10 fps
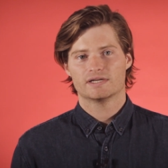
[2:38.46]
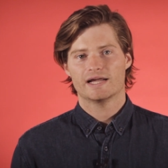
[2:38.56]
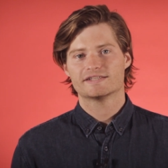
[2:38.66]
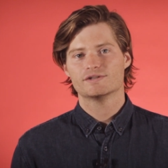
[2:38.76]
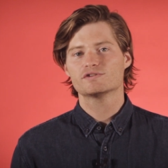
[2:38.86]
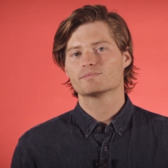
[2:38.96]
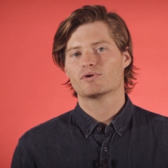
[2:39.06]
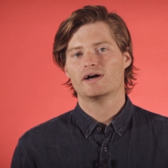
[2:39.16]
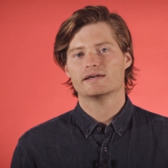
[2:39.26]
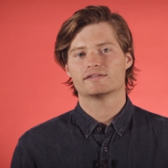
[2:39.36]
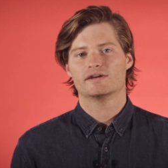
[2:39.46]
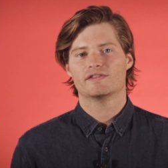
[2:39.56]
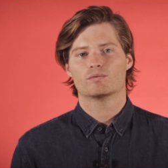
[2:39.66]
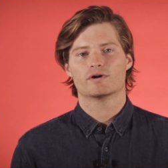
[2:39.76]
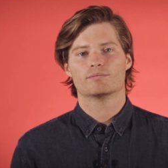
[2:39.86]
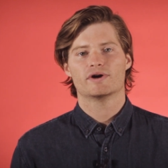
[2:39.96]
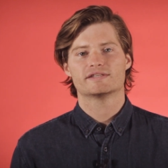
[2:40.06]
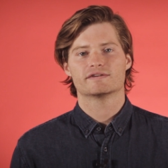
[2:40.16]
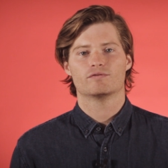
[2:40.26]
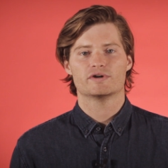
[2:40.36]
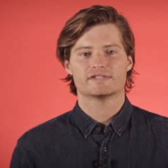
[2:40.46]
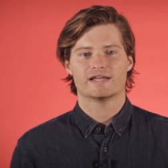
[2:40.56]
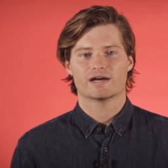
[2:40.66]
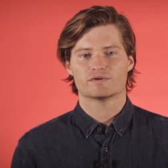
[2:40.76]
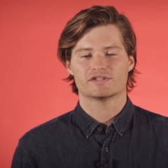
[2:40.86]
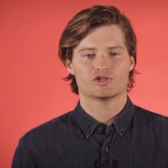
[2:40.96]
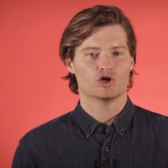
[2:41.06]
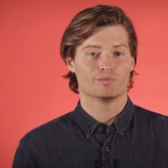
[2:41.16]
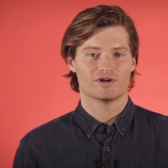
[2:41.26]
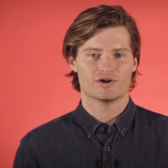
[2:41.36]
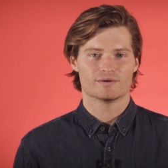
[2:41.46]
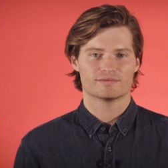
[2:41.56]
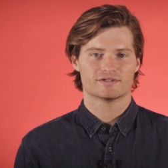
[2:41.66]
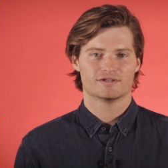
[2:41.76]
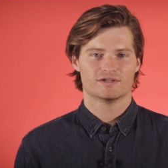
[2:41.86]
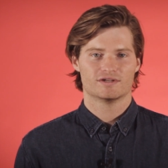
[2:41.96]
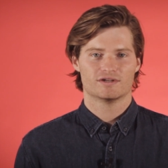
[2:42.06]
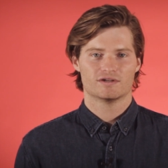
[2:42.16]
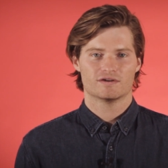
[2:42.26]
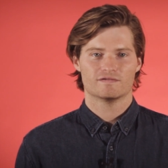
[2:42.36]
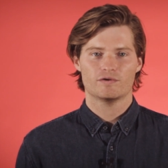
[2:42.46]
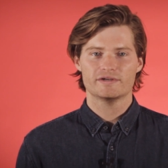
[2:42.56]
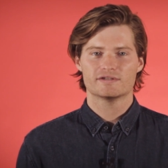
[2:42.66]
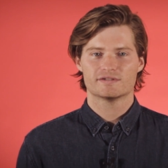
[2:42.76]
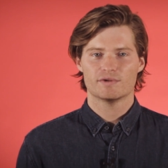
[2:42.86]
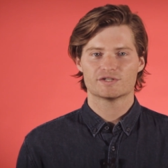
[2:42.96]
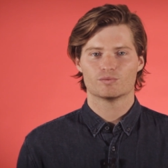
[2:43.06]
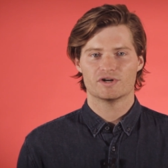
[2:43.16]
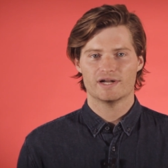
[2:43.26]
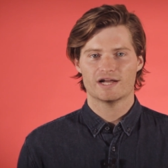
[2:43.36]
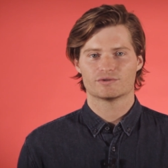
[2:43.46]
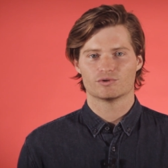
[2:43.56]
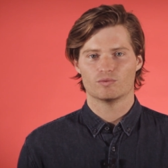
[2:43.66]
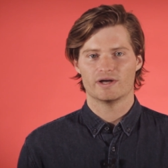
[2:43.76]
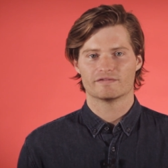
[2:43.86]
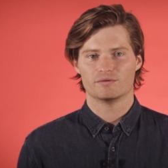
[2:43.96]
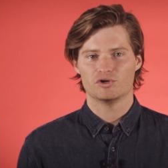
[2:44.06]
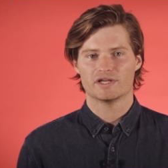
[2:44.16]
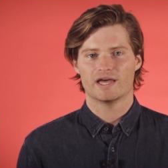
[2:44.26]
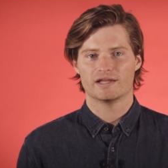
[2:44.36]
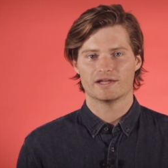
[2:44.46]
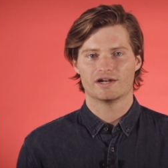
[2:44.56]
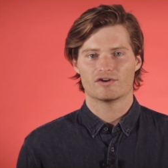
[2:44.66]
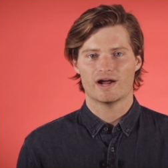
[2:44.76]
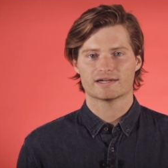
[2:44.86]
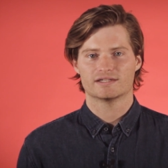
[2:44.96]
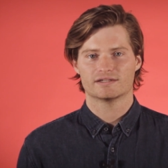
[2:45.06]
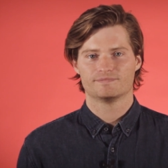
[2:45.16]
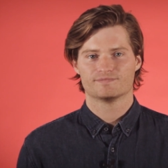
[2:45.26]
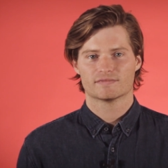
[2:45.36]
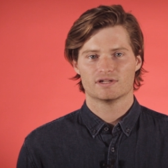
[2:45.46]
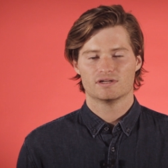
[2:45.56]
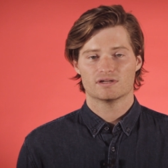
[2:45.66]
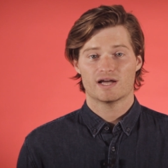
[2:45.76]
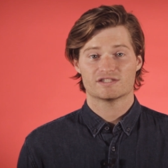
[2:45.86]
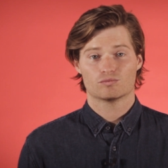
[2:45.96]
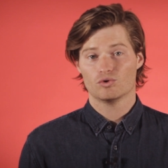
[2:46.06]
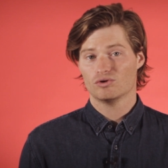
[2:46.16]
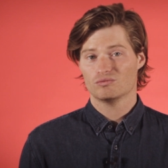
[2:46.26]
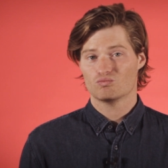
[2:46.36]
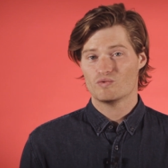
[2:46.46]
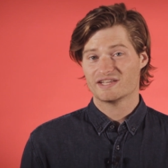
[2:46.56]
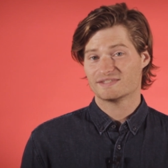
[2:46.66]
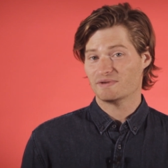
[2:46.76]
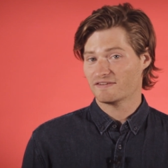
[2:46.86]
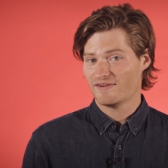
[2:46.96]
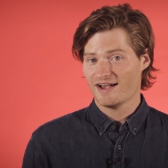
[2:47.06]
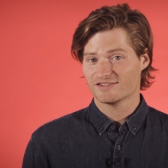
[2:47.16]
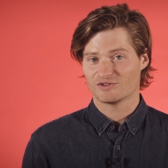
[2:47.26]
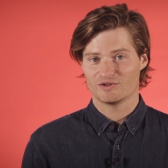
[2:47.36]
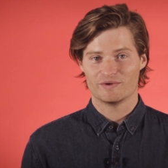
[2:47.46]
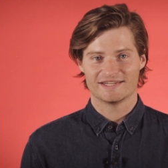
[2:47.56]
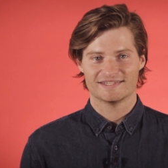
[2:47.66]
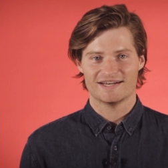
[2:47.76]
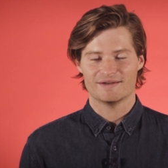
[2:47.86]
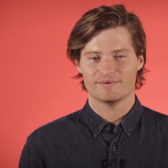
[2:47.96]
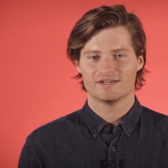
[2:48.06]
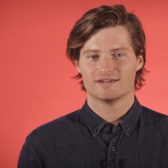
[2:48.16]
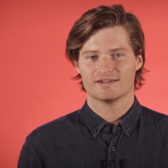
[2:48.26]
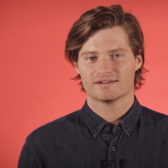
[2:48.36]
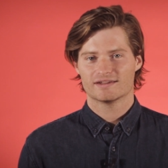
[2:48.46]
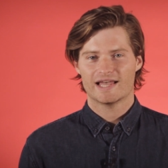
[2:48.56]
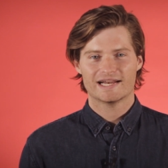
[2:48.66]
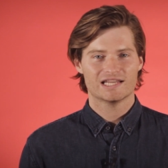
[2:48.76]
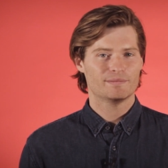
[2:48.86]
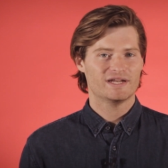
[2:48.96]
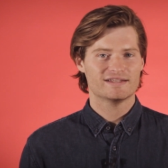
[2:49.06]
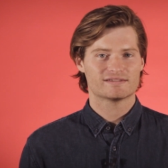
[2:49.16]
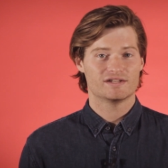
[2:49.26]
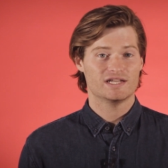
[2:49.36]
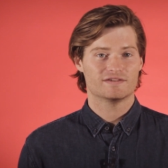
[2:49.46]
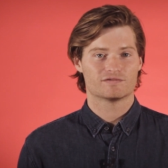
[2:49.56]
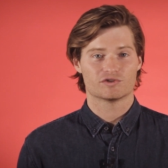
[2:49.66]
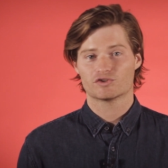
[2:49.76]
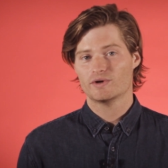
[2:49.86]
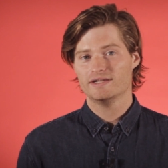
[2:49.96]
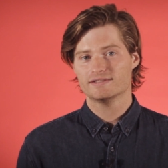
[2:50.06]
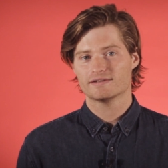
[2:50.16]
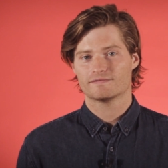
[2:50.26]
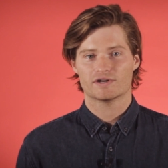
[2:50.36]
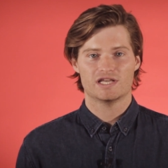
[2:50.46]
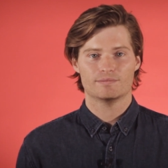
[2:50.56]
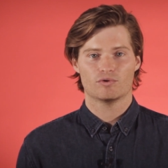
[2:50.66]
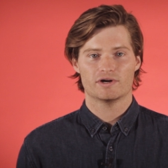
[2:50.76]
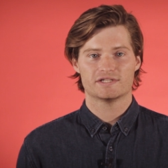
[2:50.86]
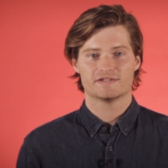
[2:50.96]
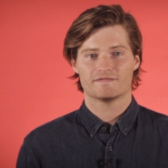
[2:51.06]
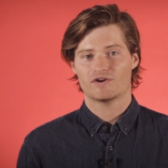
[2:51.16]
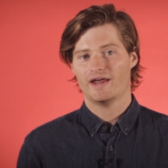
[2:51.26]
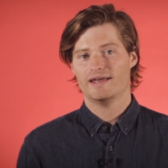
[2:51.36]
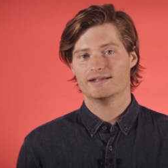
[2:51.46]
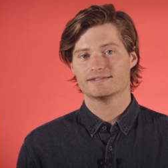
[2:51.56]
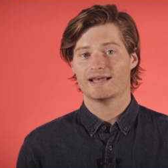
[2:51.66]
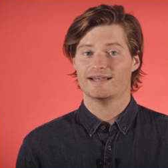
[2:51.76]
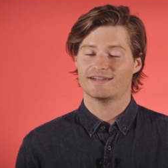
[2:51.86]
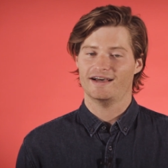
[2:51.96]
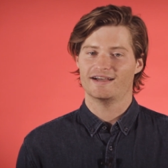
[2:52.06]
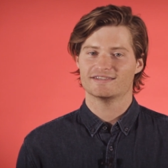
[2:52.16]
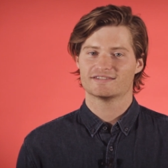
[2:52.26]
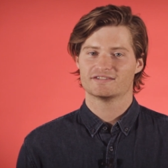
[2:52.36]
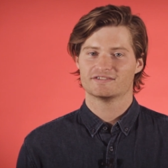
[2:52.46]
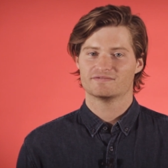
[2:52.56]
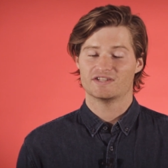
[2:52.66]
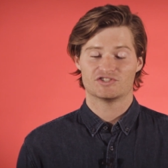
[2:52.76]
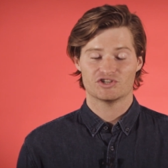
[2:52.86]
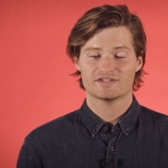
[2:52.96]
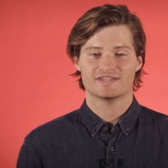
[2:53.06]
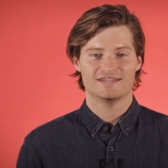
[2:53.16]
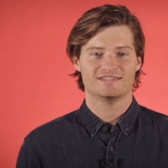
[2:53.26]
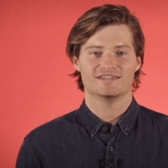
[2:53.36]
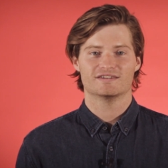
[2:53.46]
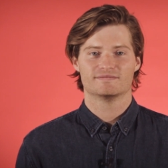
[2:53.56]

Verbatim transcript: It's no surprise then that we're embracing voice tech with such open arms. Voice is a much more natural way of communicating and interacting. As a rule, we can speak faster than we can type. It eliminates the need for screens, for keyboards, for hands and eyes. It's just easy.